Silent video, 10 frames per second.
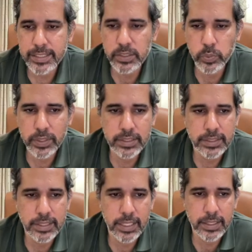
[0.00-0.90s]

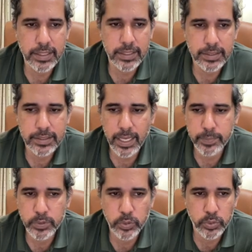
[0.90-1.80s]
S1 skill is
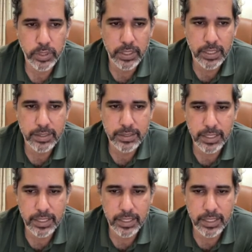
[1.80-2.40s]
absolutely